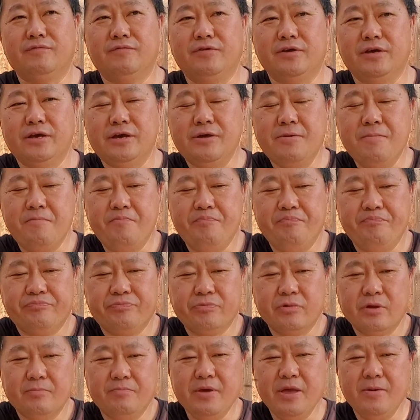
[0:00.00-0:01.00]
the
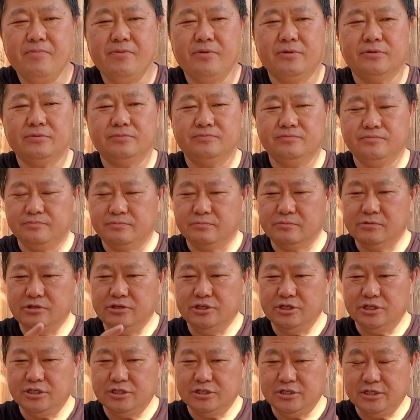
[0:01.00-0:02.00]
people
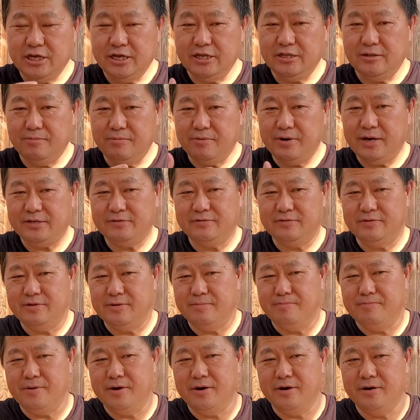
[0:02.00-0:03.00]
just take the breast from the
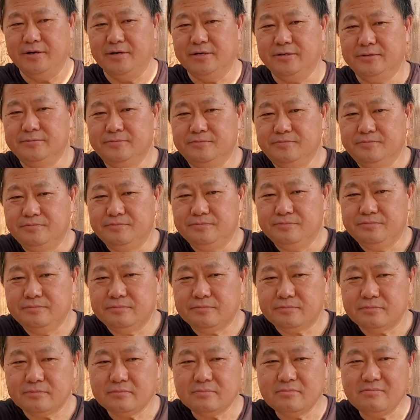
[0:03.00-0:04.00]
bird,
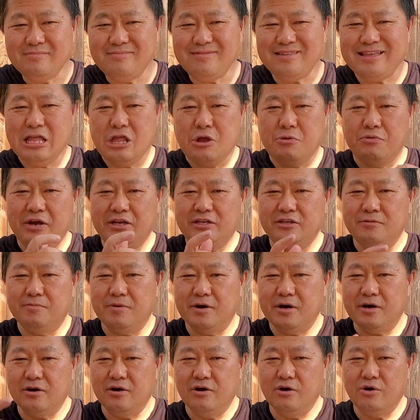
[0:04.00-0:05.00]
and the rest of the
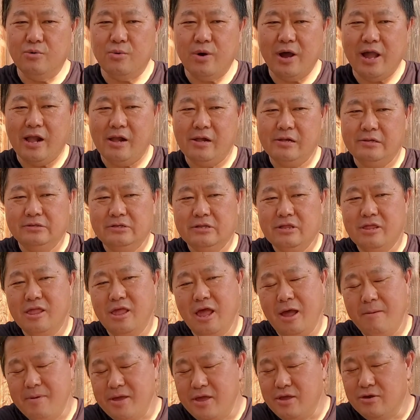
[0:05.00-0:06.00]
bird go away.
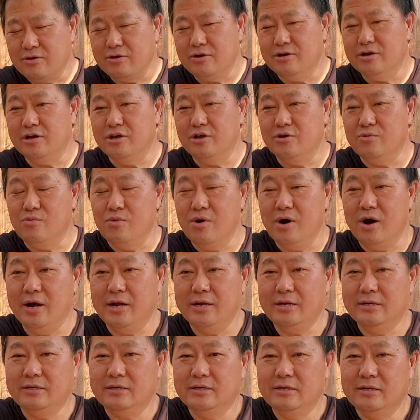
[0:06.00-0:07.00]
I mean, you could, you want.
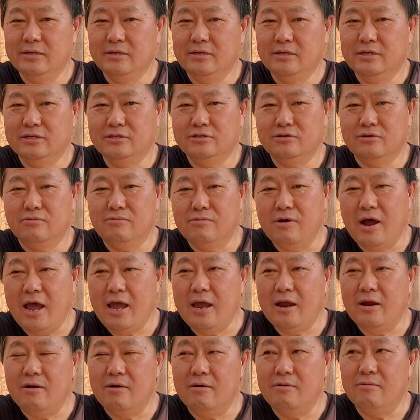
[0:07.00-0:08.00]
There's no right
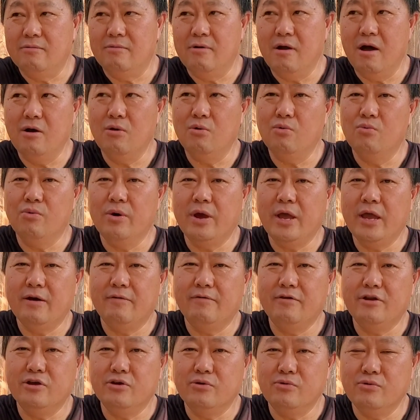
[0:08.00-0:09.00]
or wrong way of
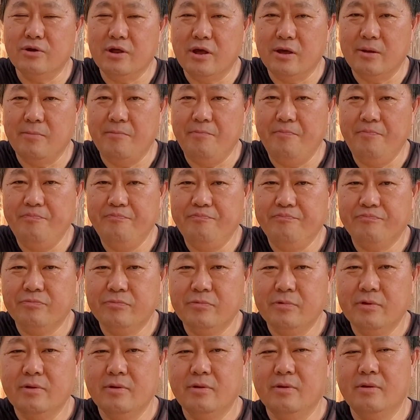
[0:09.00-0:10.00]
doing it.
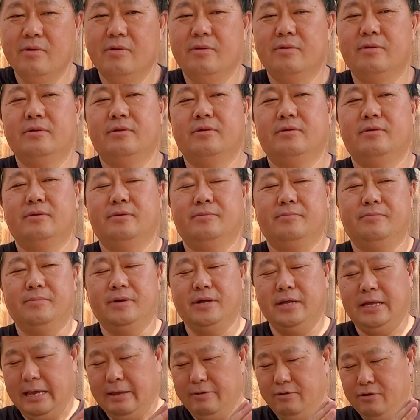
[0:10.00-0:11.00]
But
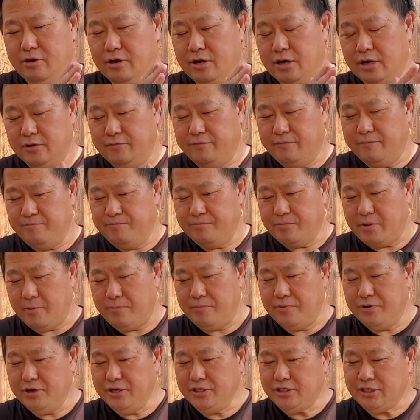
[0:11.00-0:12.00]
if you're gonna
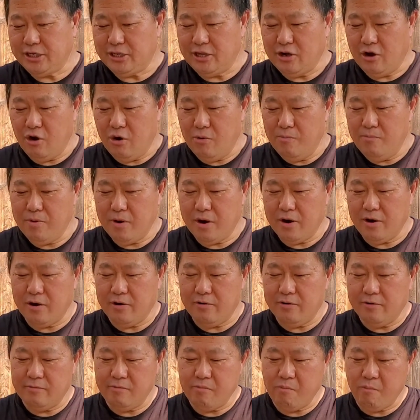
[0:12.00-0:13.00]
appreciate the whole bird
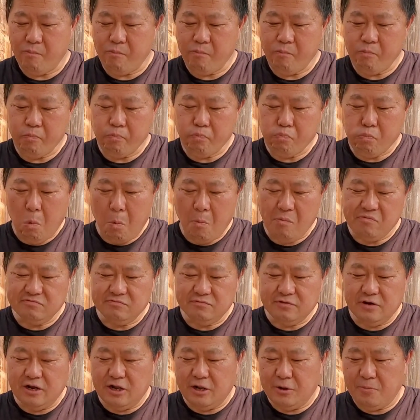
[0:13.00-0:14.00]

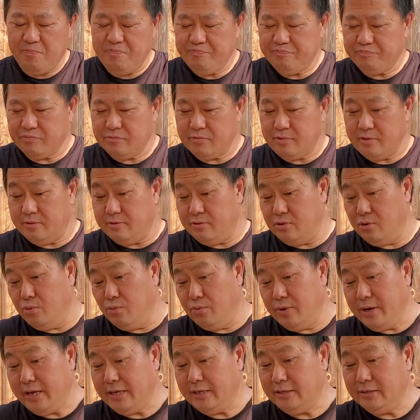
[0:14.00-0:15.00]
from
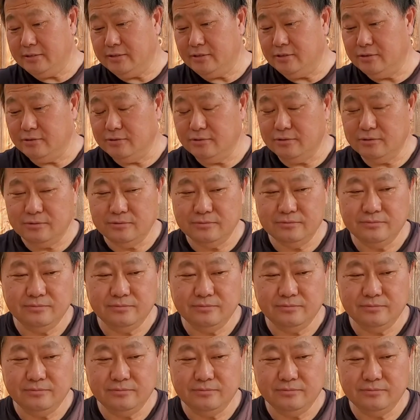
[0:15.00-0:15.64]
wing to,